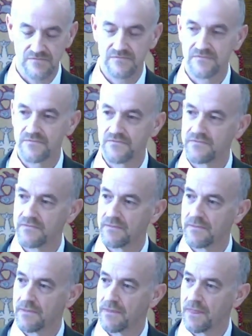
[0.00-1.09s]

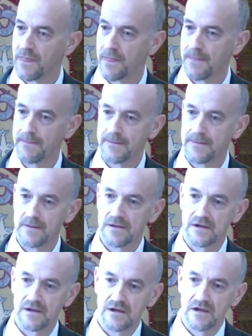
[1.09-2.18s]

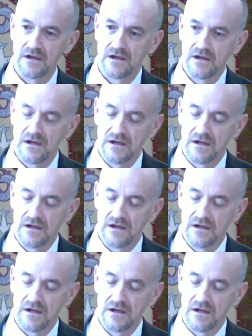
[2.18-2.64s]
[no speech]